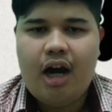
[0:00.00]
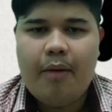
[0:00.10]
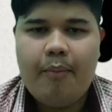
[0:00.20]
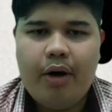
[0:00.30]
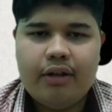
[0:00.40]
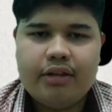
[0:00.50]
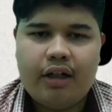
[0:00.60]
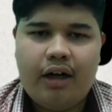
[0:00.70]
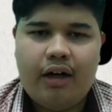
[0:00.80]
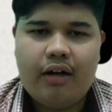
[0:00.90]
bond,
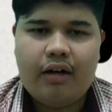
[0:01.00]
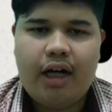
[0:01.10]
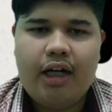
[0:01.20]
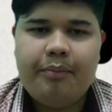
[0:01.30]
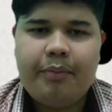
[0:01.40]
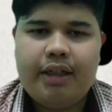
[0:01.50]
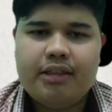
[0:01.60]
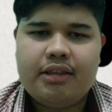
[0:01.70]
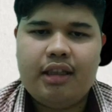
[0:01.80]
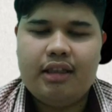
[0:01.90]
or unpaid
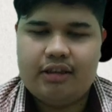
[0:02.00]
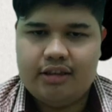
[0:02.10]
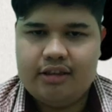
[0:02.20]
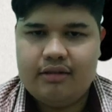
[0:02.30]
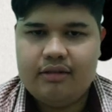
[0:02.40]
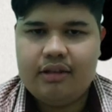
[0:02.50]
salaries.